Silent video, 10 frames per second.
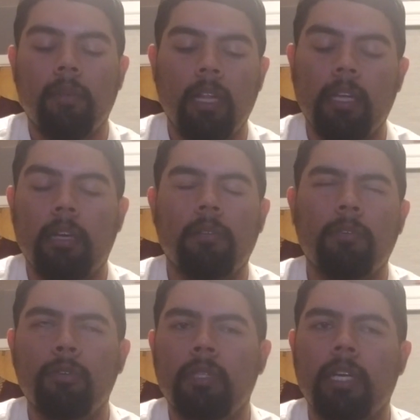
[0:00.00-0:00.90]

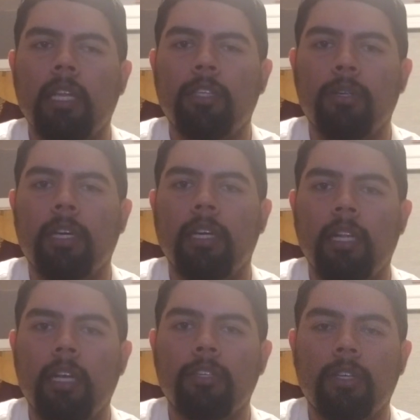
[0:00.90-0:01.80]
Acoustic-Electric and
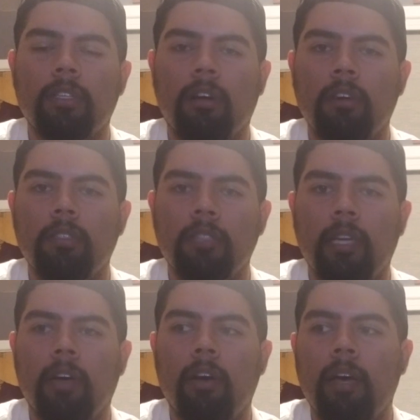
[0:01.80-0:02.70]
electric guitars.
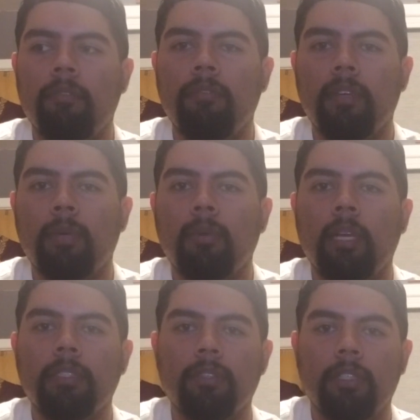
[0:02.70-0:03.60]
They all have
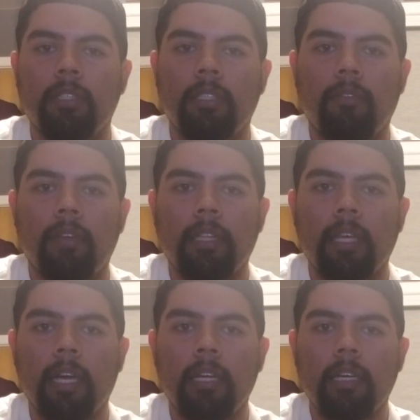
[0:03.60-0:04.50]
equalizers and stuff like
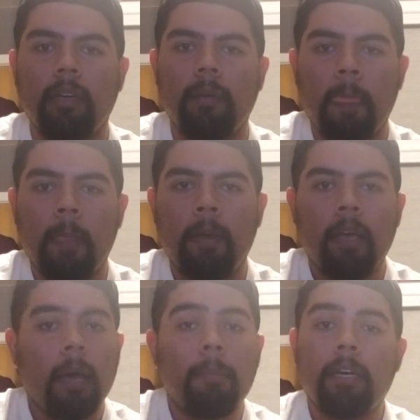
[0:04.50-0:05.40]
that.
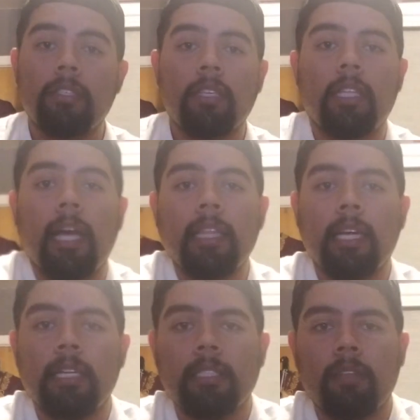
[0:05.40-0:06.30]
But other than that
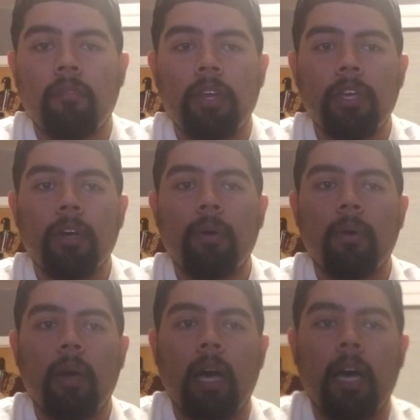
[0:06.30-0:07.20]
ends the
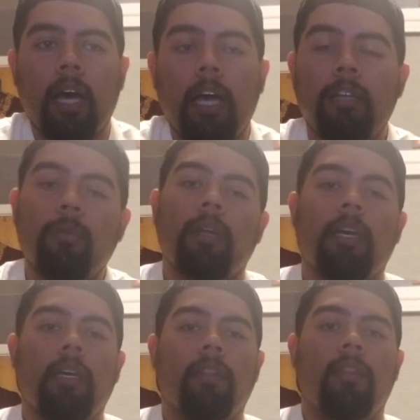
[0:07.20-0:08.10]
video. I do want
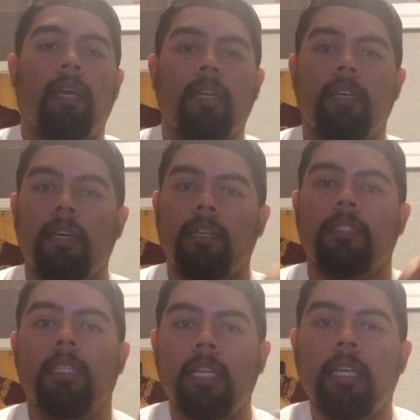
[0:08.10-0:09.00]
to thank
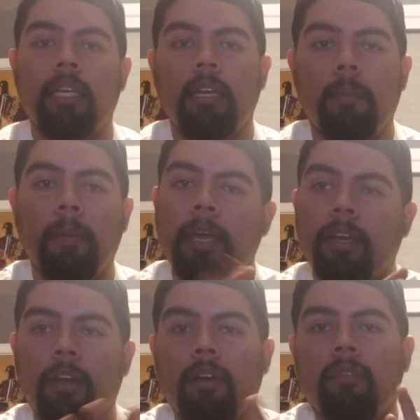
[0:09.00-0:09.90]
Dylan
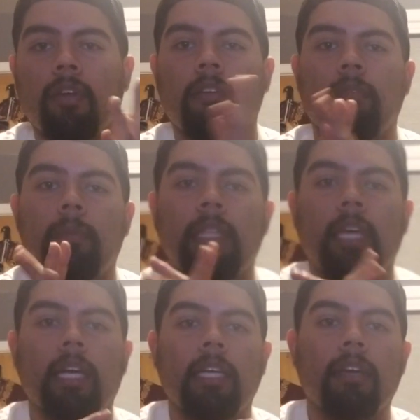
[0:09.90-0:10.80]
Baker for giving me
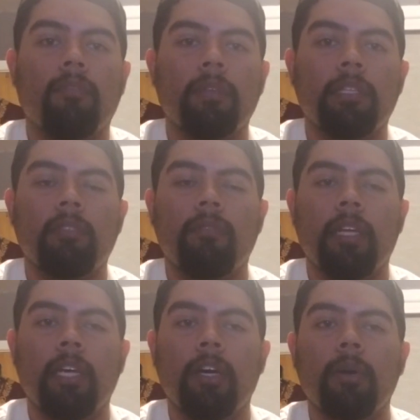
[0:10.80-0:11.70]
the idea for this
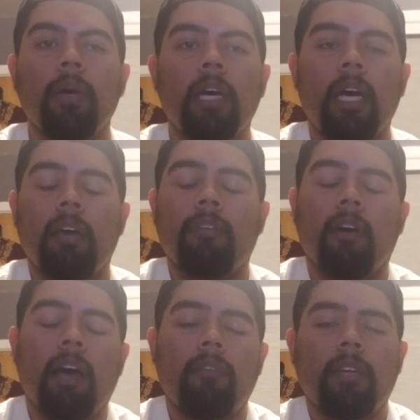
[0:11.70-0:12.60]
video. If
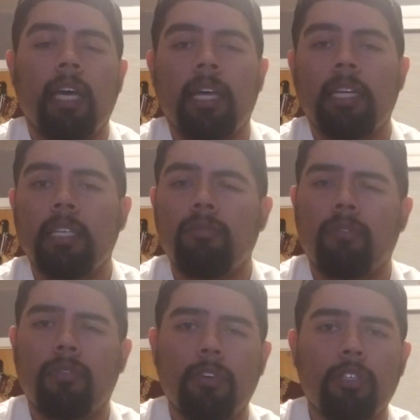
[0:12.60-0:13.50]
y'all have any ideas
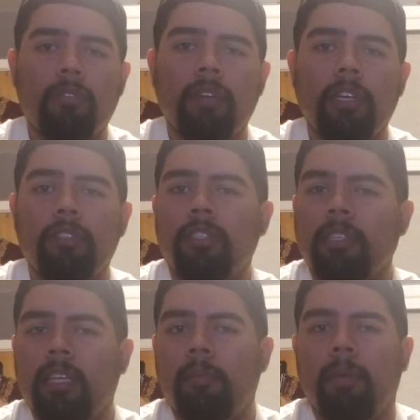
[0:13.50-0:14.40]
for future videos,
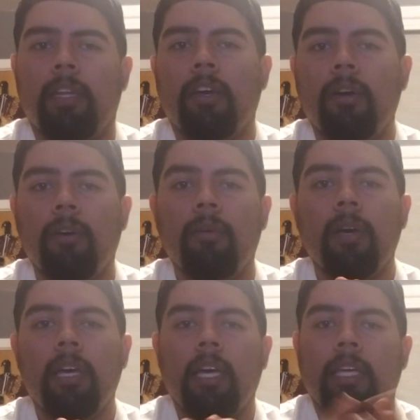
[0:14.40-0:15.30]
just let me know
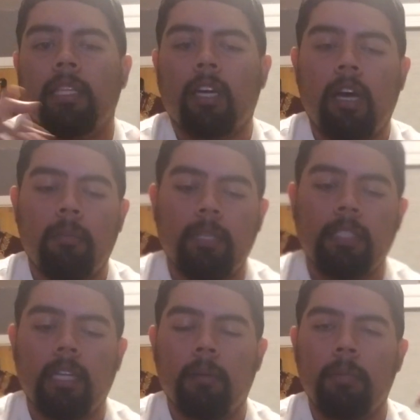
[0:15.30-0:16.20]
in the
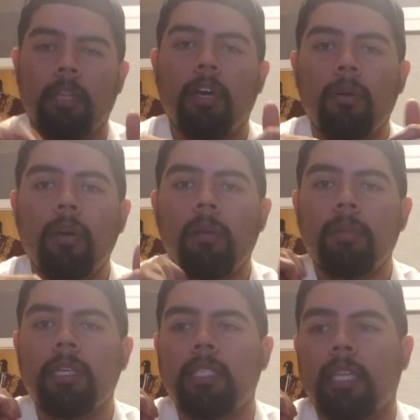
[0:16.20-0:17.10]
comments down below.
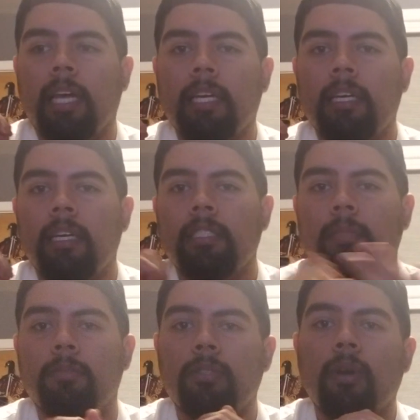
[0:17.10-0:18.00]
Please like,
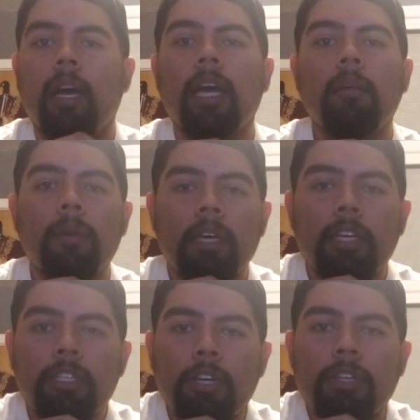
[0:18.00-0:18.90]
subscribe,
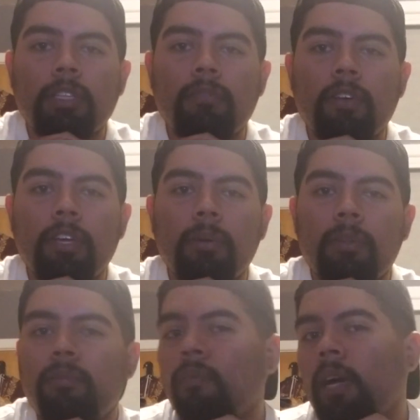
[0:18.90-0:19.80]
share this video
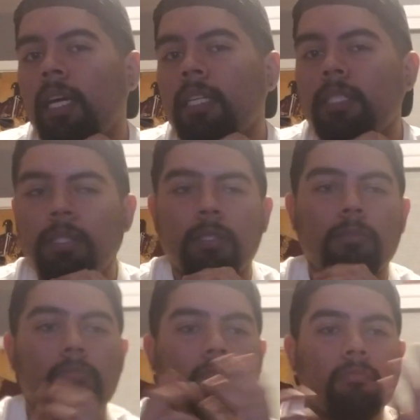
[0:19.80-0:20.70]
with
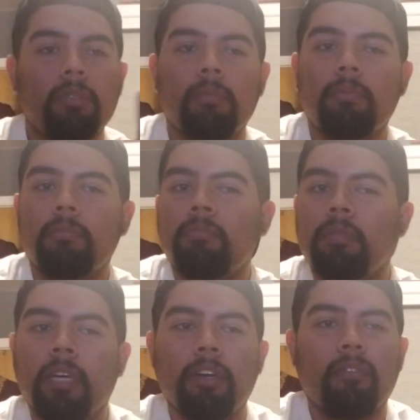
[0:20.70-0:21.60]
friends,
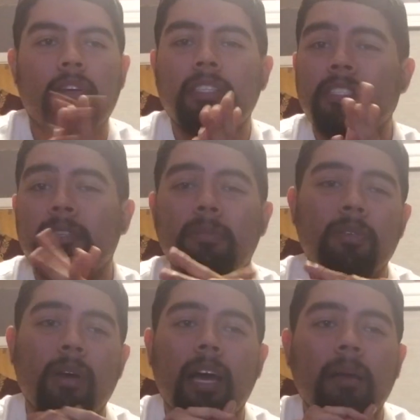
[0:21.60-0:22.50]
tell your friends to
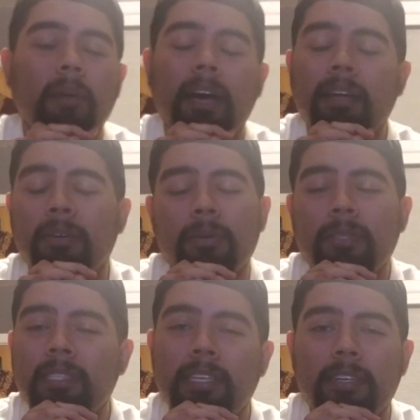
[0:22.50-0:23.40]
subscribe. I don't know
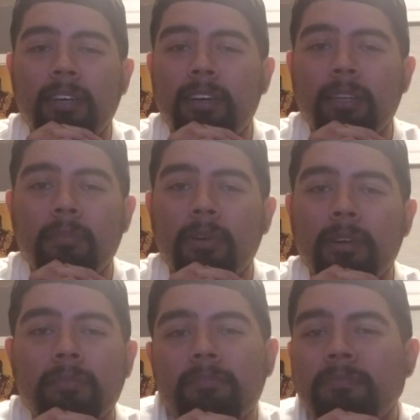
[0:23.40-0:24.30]
what to tell you anymore.